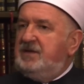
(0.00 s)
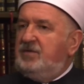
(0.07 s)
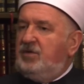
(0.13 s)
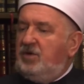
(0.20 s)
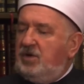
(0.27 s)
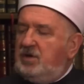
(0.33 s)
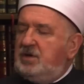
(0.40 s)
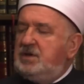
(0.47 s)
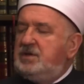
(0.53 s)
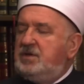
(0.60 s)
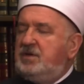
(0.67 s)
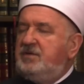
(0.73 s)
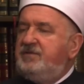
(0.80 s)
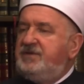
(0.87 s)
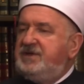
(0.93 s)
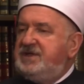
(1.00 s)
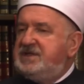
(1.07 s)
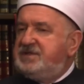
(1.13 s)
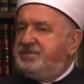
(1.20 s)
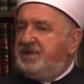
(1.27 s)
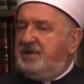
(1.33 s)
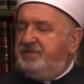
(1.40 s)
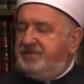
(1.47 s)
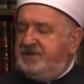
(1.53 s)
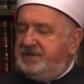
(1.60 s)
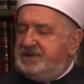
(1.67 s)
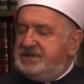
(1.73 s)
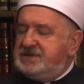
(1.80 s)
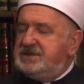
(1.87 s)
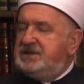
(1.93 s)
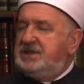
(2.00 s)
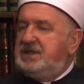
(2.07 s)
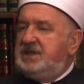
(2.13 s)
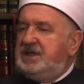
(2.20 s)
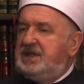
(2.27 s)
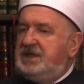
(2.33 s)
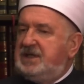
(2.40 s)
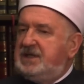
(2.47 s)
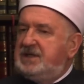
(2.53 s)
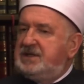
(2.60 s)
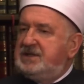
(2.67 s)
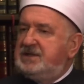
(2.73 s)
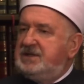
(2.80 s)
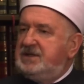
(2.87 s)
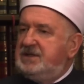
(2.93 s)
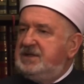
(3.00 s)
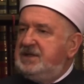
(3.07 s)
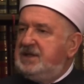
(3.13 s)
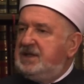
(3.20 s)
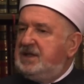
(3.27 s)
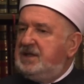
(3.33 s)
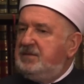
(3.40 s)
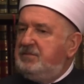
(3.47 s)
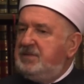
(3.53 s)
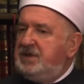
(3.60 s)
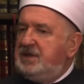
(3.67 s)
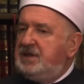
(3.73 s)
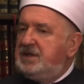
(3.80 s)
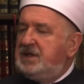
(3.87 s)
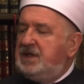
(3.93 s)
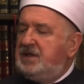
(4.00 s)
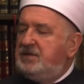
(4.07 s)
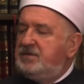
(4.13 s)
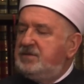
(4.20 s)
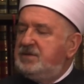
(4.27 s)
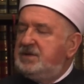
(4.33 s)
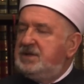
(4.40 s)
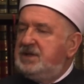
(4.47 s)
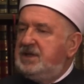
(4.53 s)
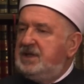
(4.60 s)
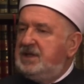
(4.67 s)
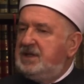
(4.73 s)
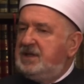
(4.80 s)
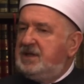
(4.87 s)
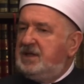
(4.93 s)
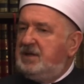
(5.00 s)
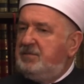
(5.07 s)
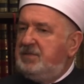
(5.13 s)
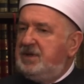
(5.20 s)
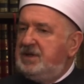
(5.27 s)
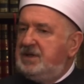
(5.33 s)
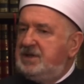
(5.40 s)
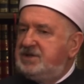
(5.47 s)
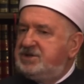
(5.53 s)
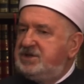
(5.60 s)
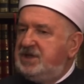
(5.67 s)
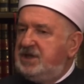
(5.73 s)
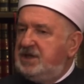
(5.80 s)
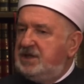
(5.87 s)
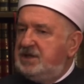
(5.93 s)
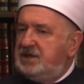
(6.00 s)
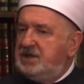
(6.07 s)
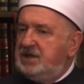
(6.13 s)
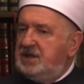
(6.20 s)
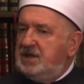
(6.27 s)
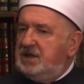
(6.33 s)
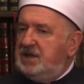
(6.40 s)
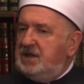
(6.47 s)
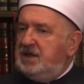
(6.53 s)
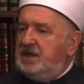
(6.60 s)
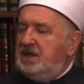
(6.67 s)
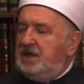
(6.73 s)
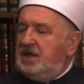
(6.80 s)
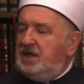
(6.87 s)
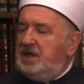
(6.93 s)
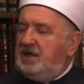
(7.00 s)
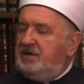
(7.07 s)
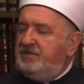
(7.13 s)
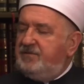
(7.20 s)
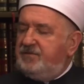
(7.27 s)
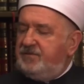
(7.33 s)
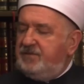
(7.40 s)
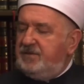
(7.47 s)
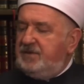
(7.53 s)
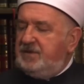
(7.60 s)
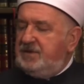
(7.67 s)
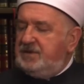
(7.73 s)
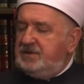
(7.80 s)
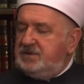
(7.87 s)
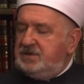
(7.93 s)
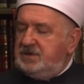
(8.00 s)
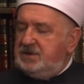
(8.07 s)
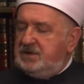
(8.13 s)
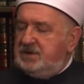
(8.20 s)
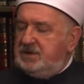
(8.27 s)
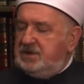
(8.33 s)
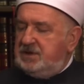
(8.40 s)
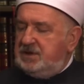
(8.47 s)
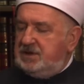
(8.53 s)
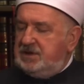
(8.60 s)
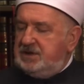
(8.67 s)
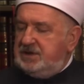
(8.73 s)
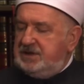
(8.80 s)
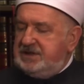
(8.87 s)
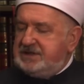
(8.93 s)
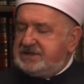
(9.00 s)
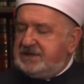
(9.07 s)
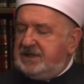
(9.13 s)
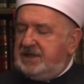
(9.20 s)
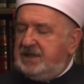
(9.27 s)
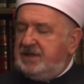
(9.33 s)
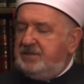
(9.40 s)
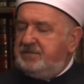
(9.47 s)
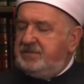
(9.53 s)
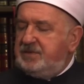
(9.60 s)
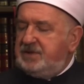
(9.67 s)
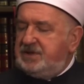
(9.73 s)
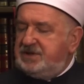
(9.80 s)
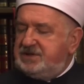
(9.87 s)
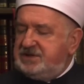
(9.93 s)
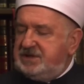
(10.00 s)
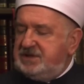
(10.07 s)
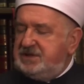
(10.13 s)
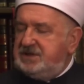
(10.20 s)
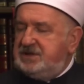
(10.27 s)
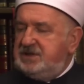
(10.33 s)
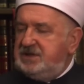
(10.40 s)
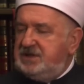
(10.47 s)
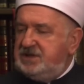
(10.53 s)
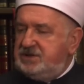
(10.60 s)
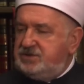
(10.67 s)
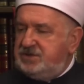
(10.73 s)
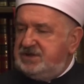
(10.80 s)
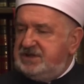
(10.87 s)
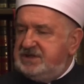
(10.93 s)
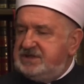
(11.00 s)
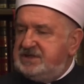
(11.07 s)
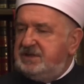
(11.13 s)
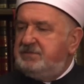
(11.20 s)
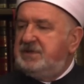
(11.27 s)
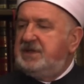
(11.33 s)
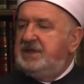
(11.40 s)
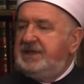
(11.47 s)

All of these prophets are the common ground and common share of Islam, Christianity, and Judaism.